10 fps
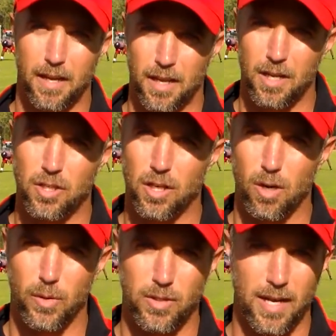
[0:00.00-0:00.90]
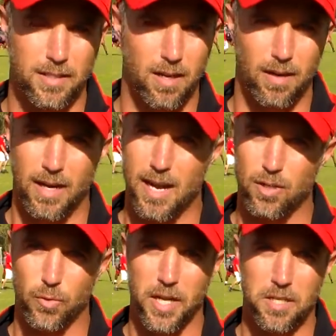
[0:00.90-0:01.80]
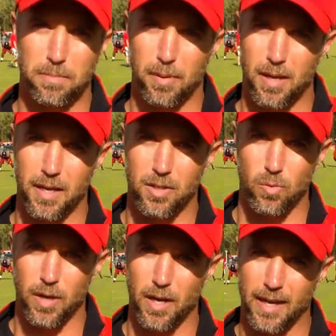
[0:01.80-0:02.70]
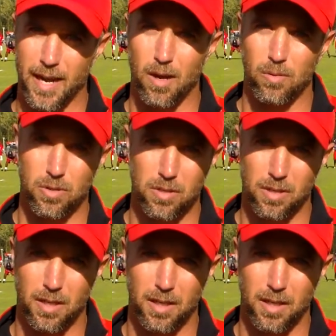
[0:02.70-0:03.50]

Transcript: It is. You know, we're trying to tell our guys region play is where it counts.